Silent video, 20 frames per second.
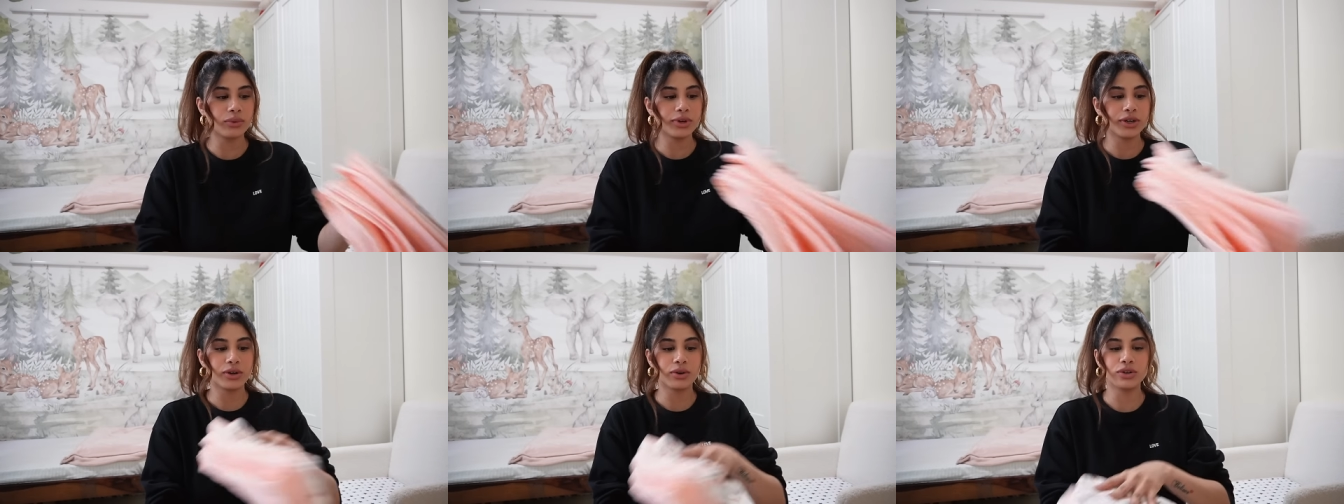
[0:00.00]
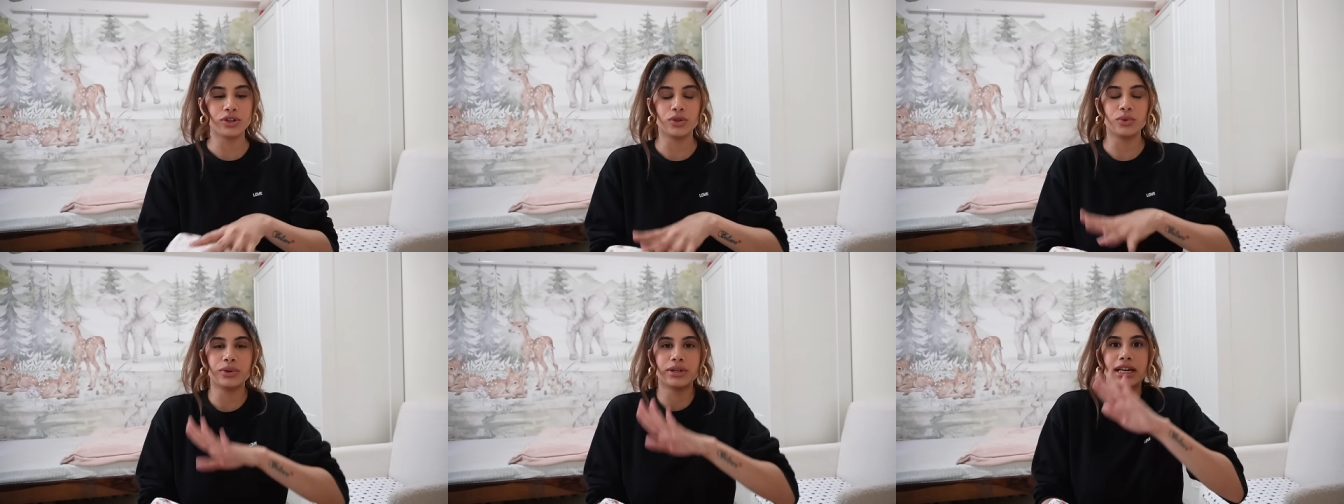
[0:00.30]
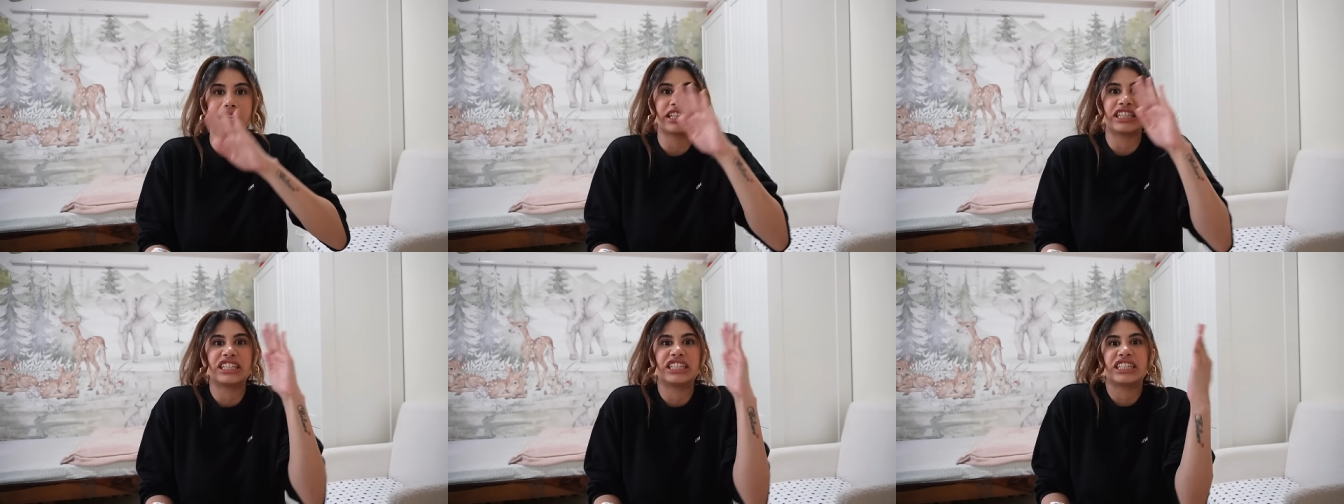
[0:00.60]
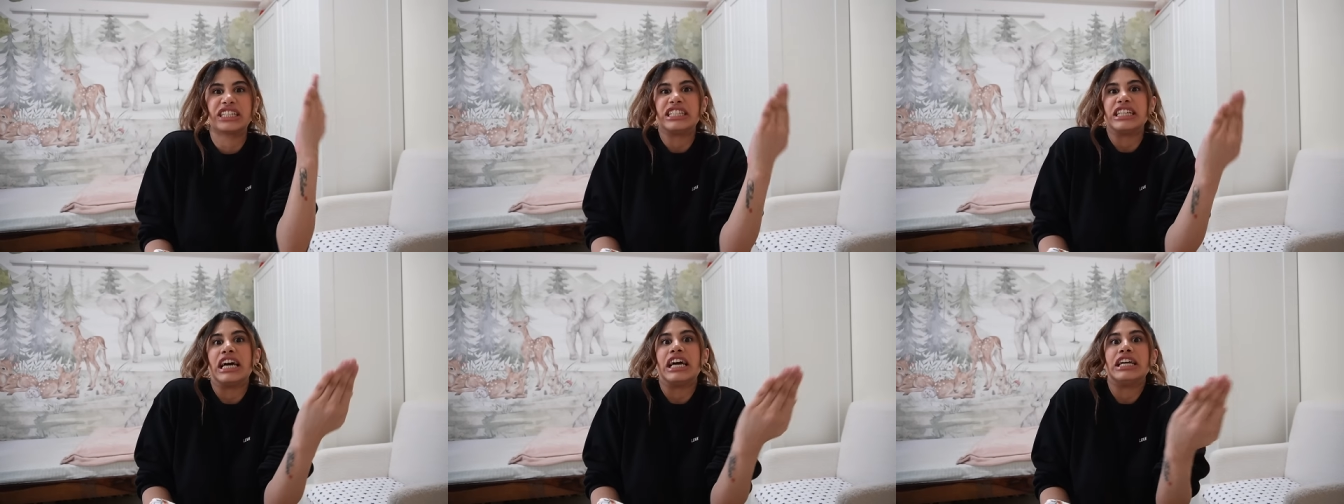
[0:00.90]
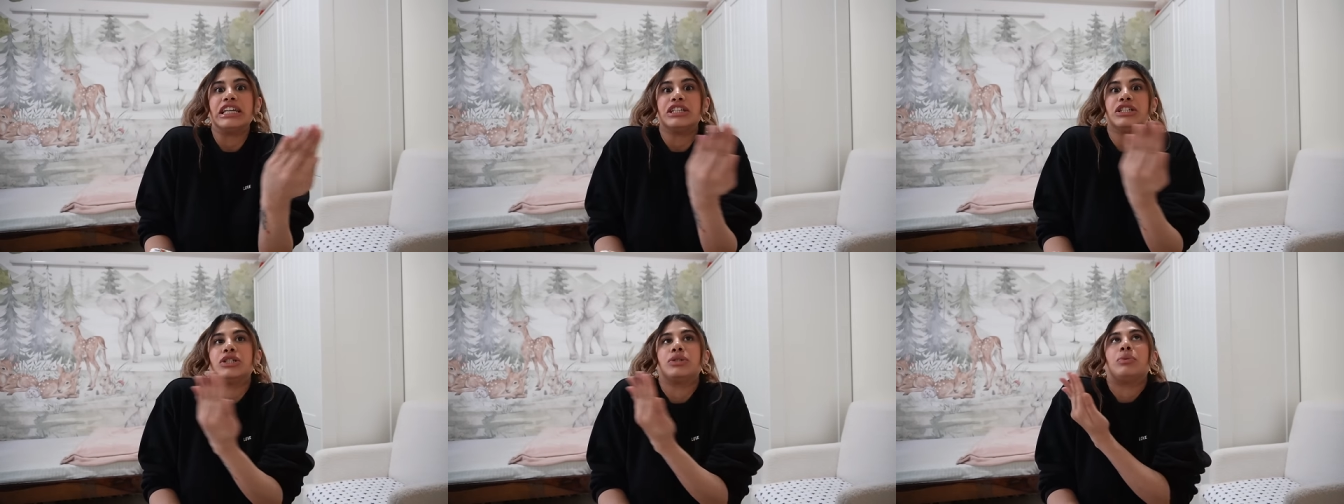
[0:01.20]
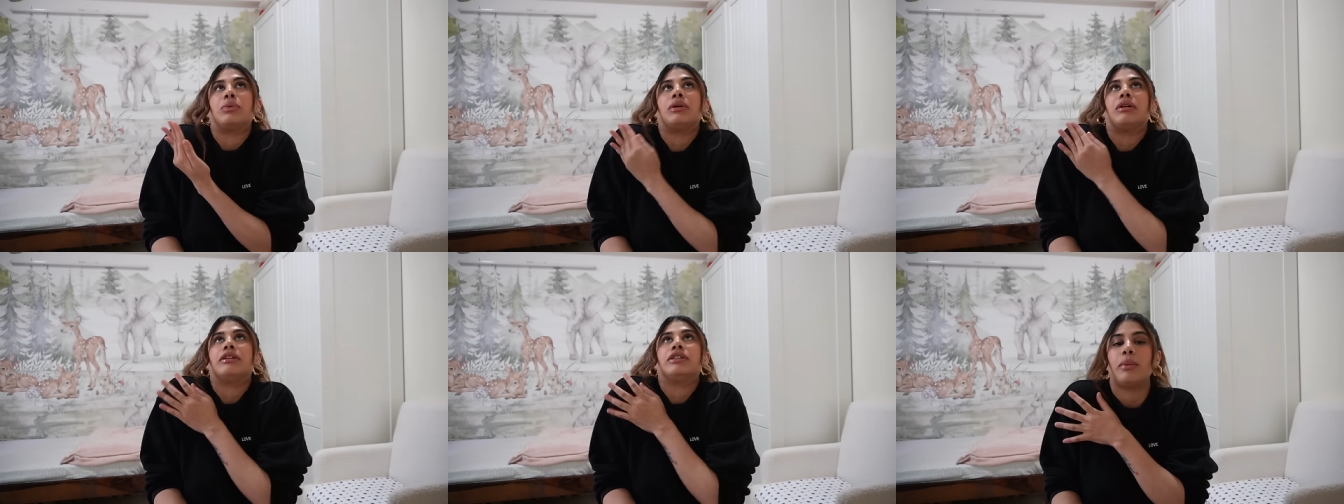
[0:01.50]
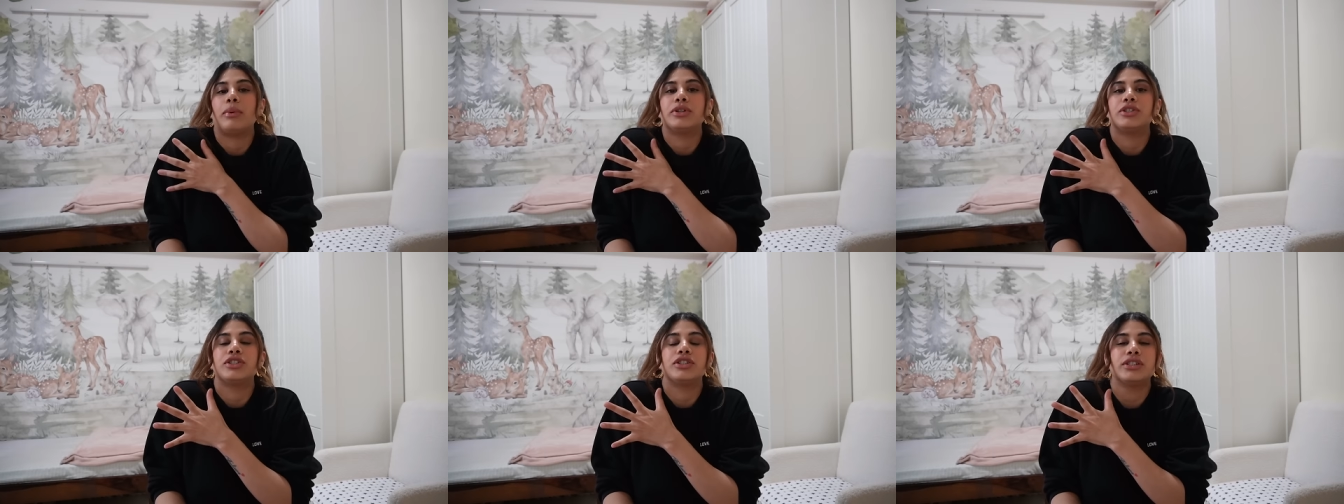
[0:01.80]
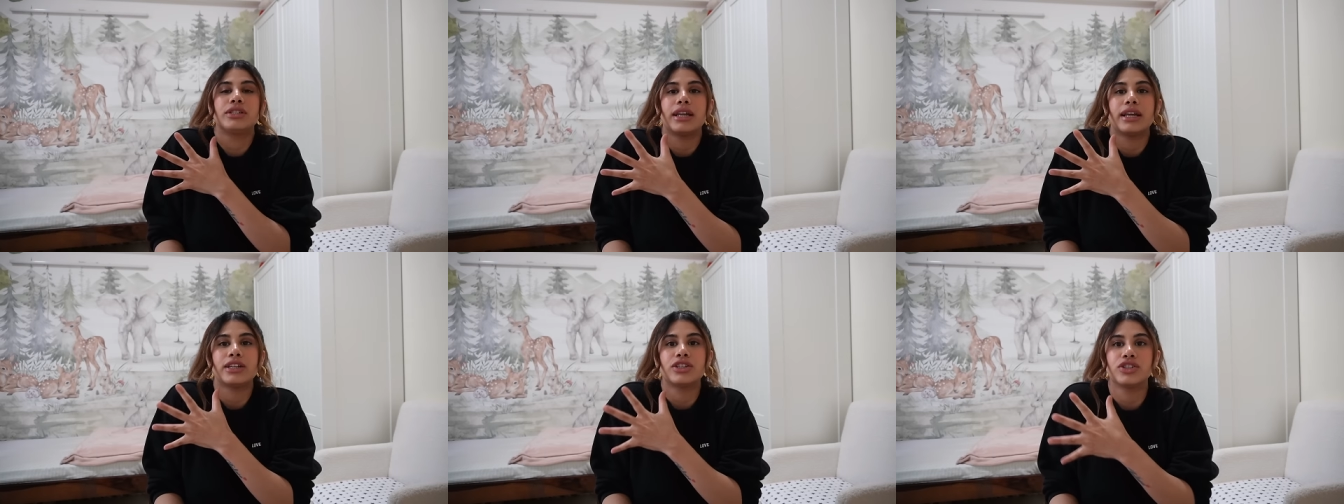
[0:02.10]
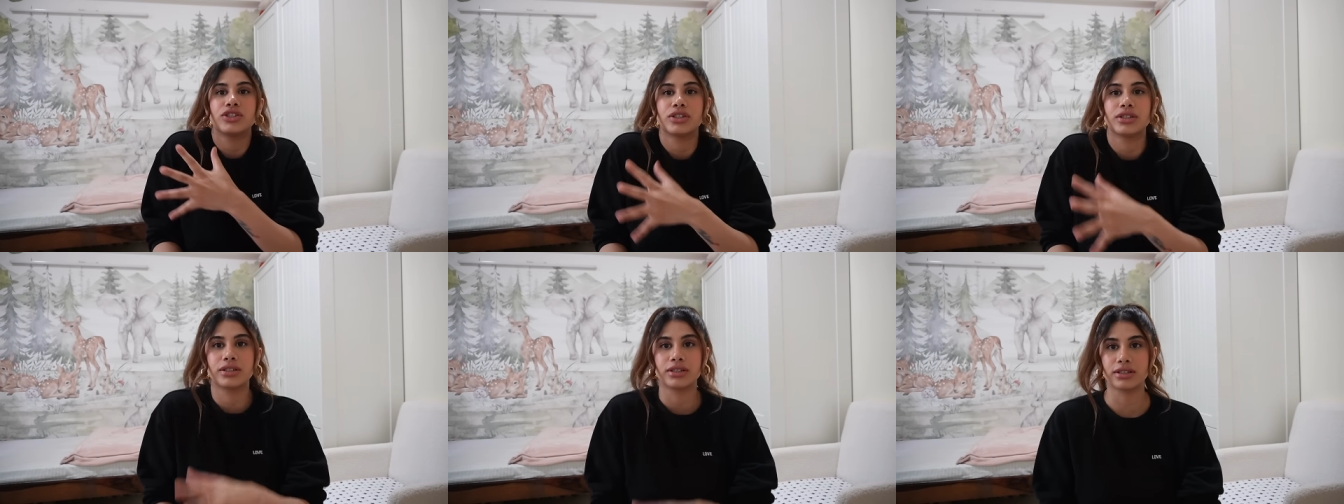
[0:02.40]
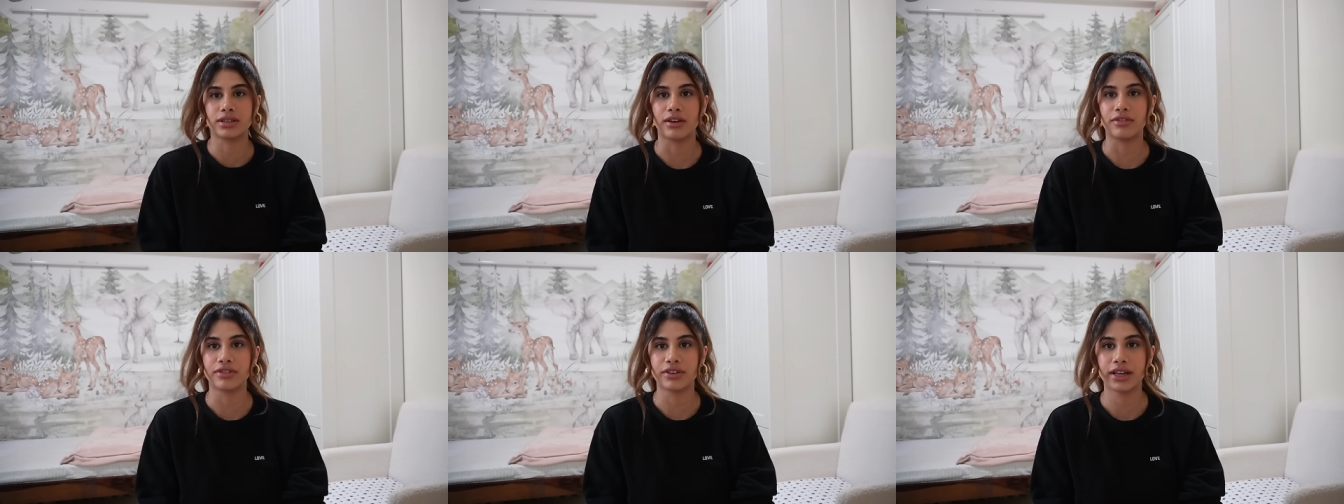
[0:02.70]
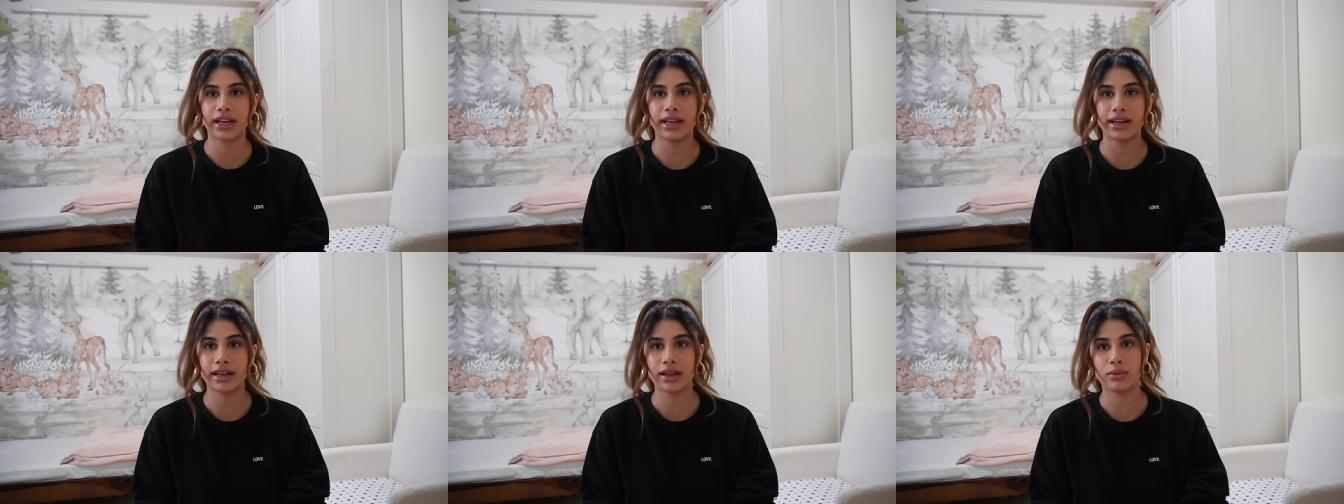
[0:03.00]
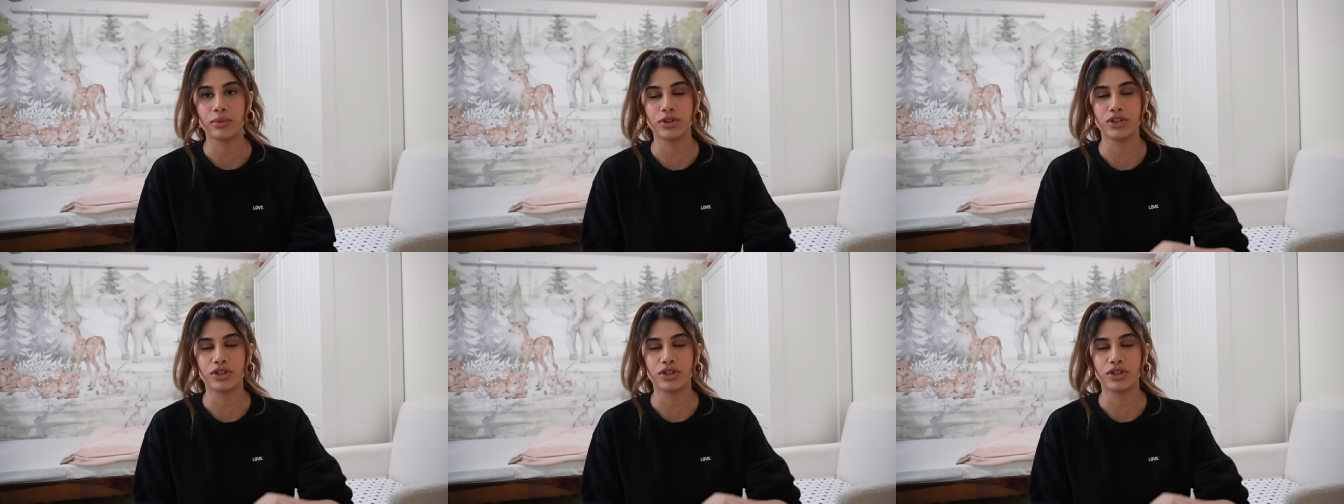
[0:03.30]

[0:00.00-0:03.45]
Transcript: We don't do it like the tight swaddle where she's like just suffocating.